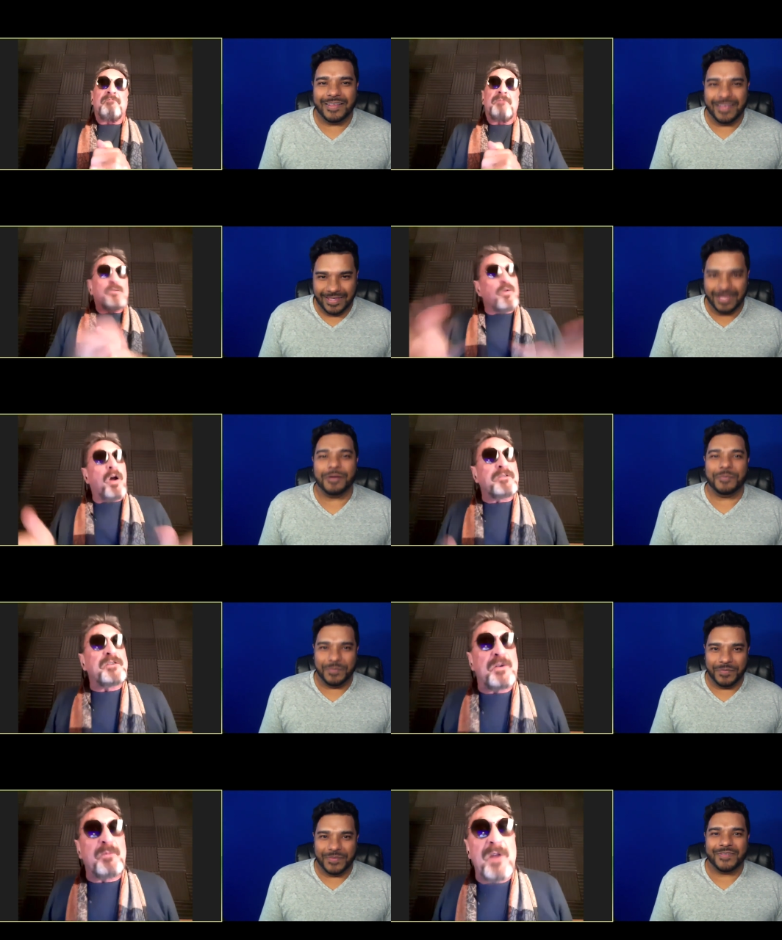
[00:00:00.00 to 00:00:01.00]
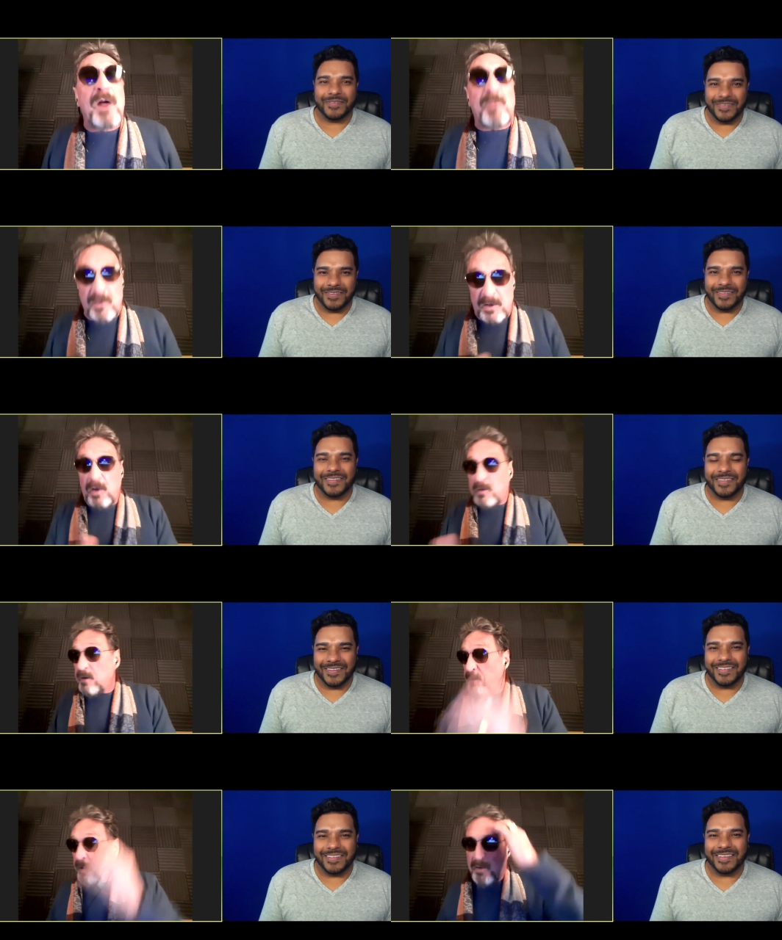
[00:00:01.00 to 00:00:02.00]
Speaker 1: yep. run some numbers?
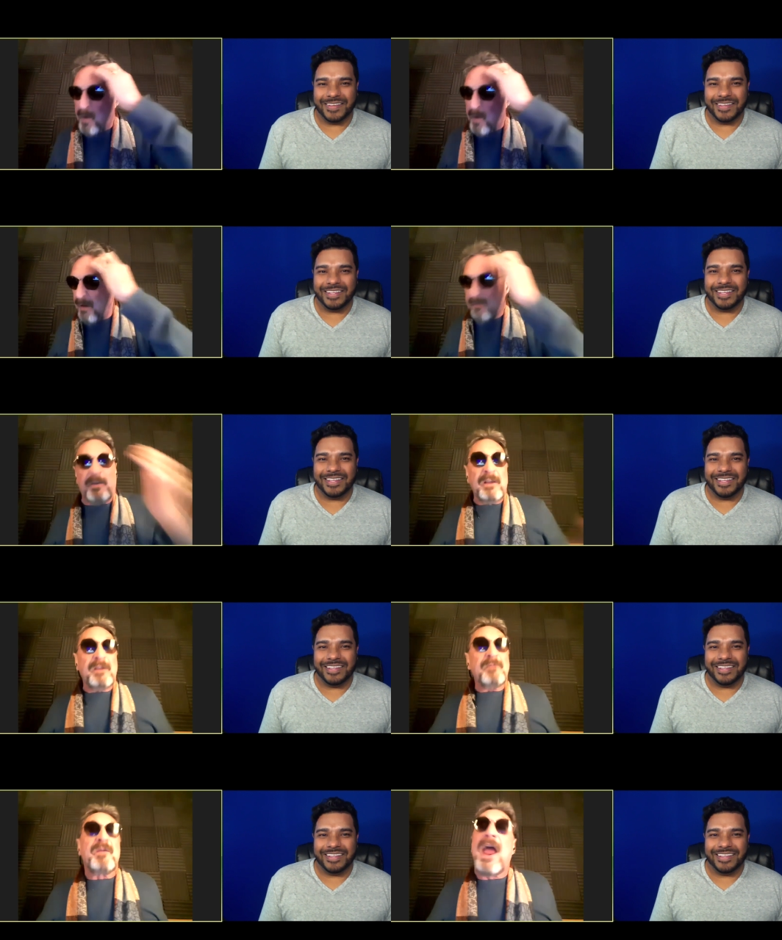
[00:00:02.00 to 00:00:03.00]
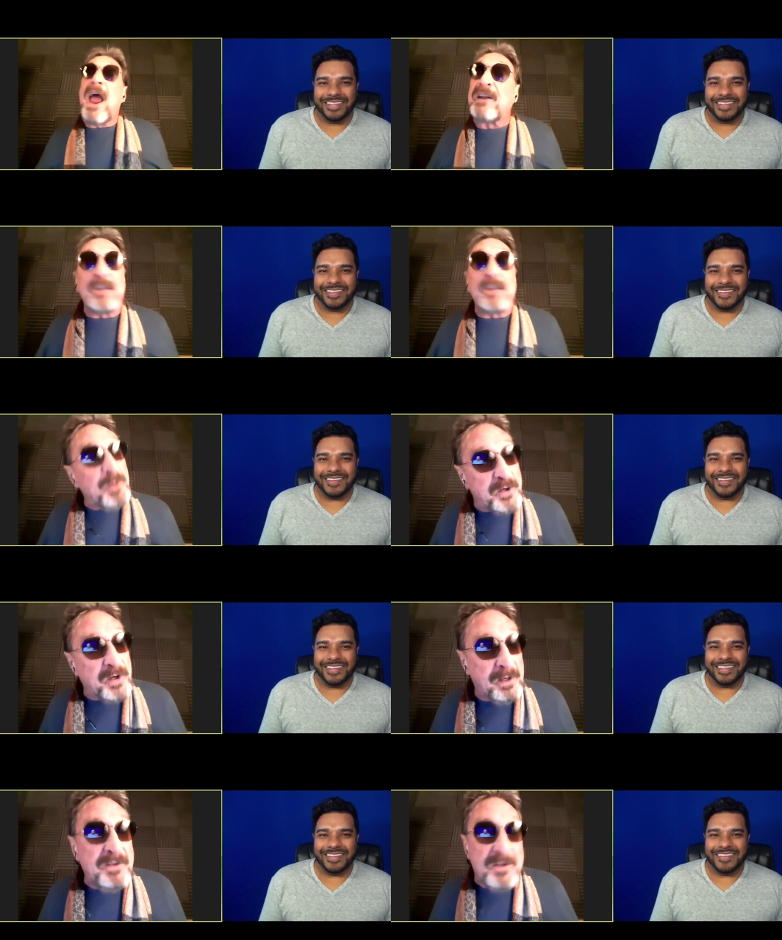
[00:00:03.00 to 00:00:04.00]
Those of you who have adding
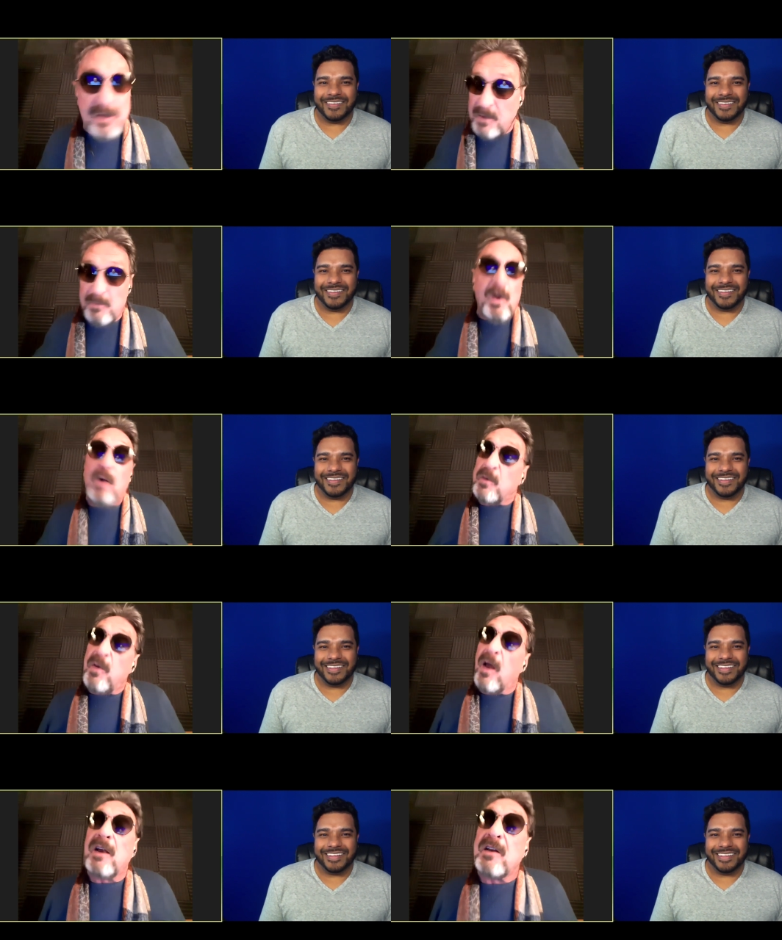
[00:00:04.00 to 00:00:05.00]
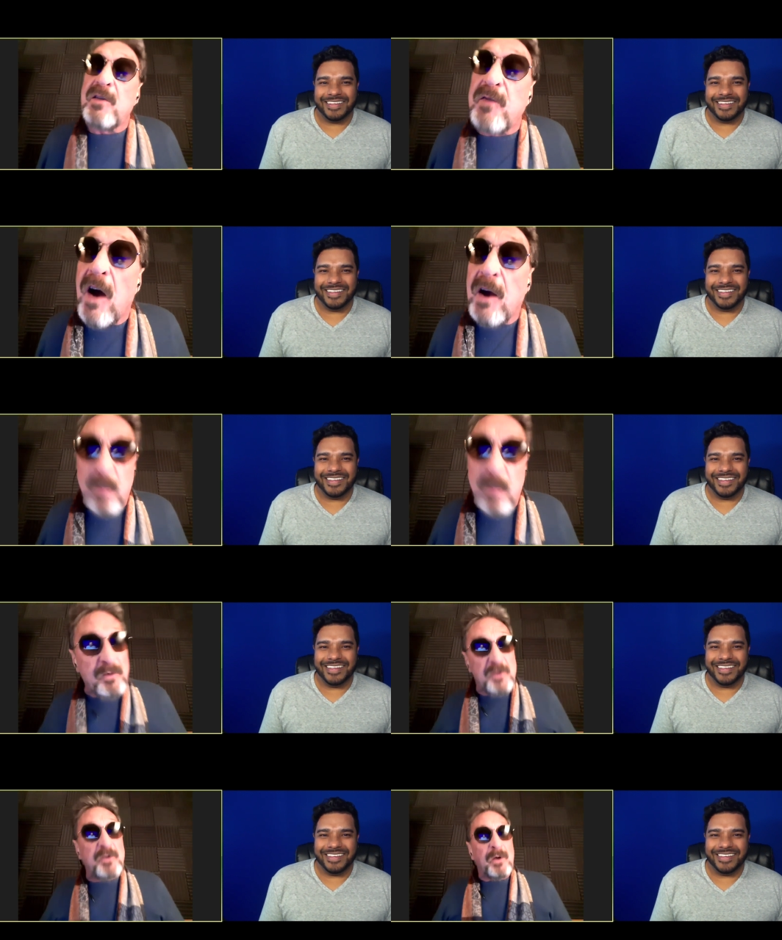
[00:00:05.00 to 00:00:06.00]
machines that can multiply and divide, why
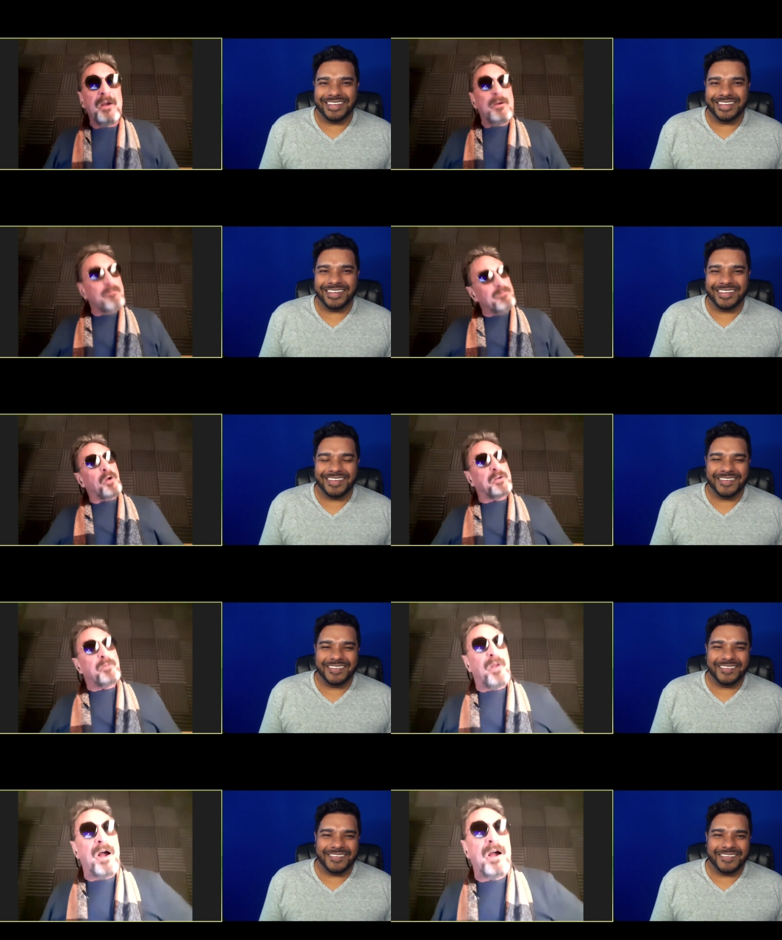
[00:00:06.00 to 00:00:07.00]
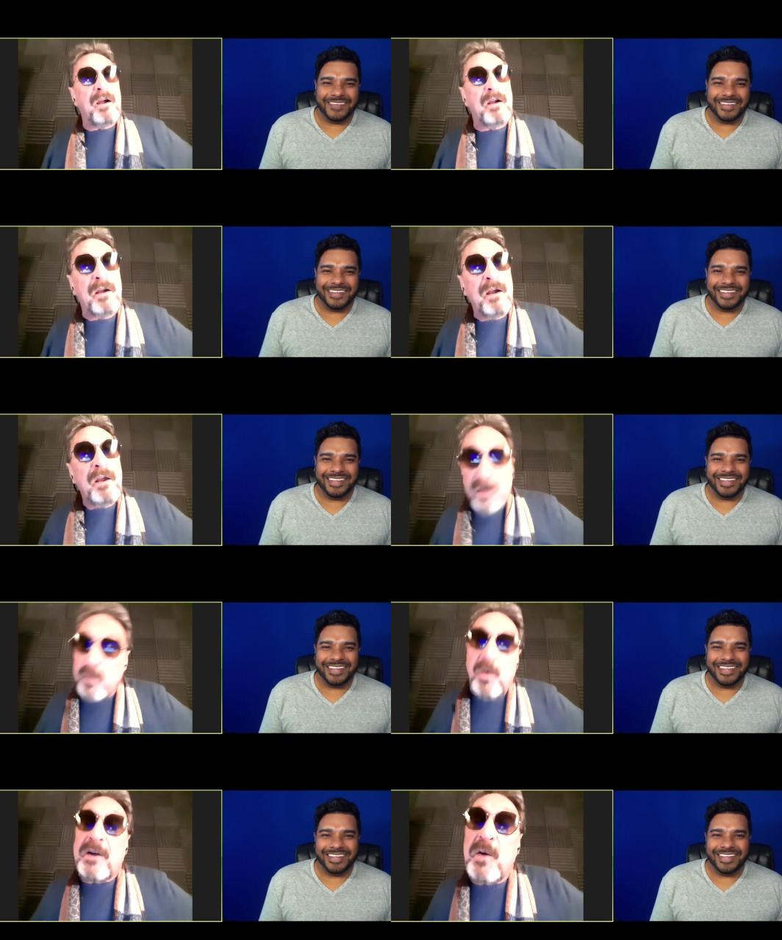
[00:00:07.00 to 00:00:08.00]
don't you multiply
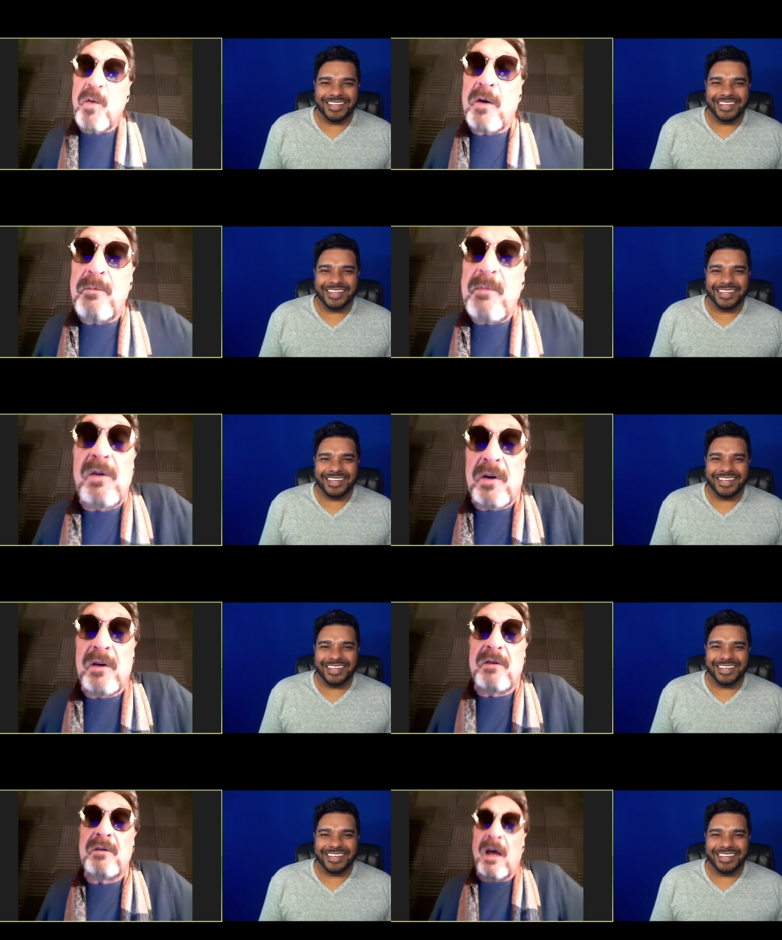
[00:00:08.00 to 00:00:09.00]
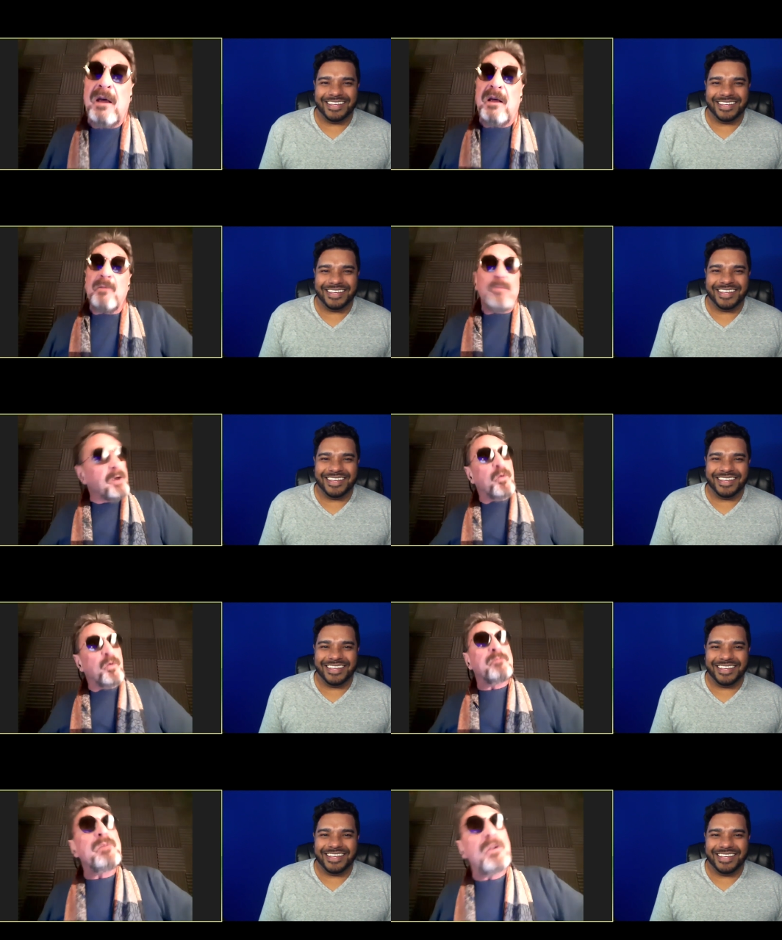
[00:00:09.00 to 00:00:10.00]
twenty-one million by
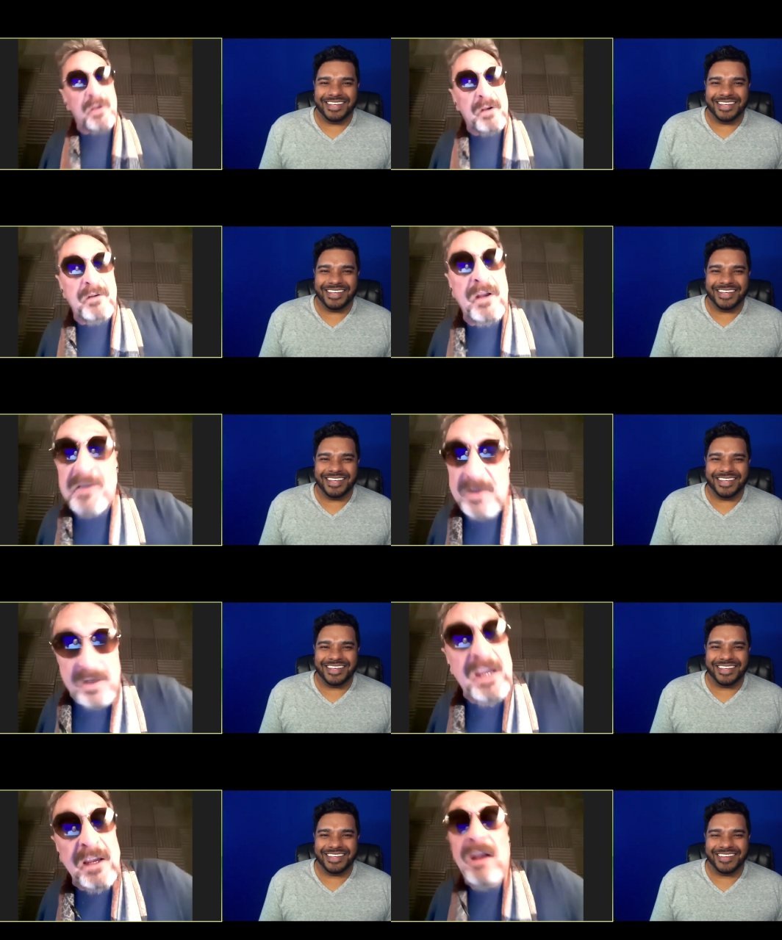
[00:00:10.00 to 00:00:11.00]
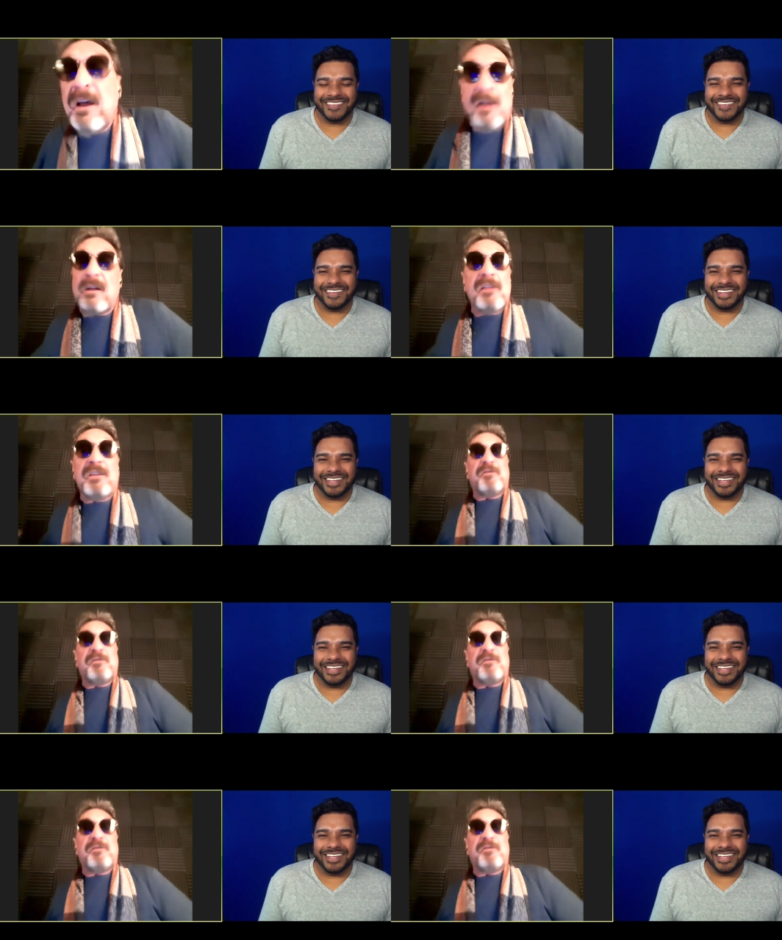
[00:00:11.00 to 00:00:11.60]
one million and see the